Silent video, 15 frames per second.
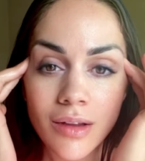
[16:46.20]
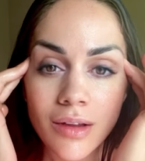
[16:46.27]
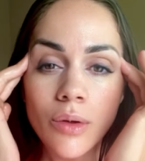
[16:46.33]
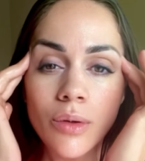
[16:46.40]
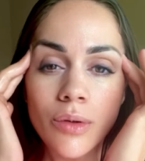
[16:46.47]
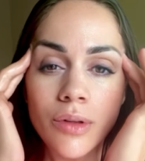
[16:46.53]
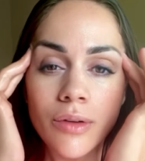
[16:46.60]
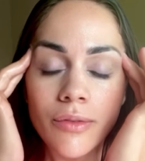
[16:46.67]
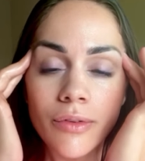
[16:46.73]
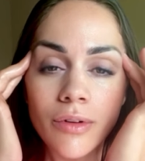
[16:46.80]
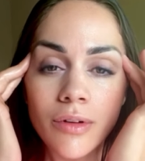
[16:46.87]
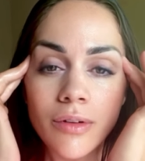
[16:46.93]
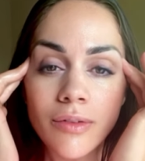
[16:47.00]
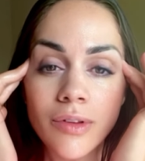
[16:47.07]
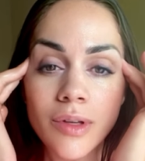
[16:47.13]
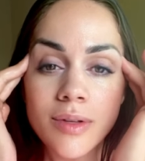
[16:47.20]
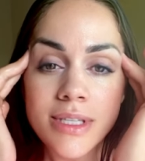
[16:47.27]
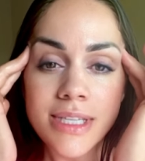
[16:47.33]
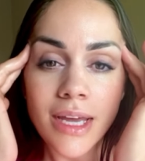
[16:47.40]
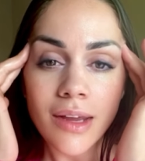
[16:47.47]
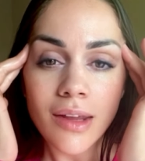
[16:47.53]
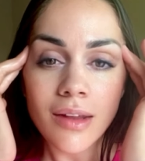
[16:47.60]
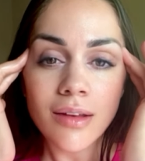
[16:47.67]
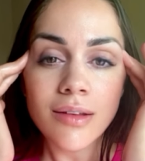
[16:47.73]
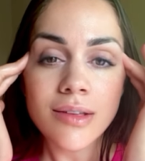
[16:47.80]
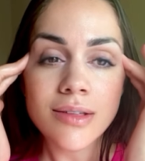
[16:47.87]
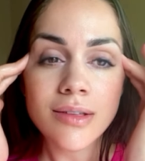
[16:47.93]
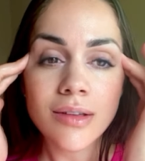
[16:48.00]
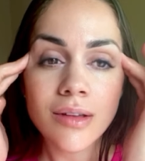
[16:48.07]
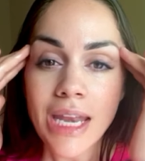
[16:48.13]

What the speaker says: Hold it for a few seconds.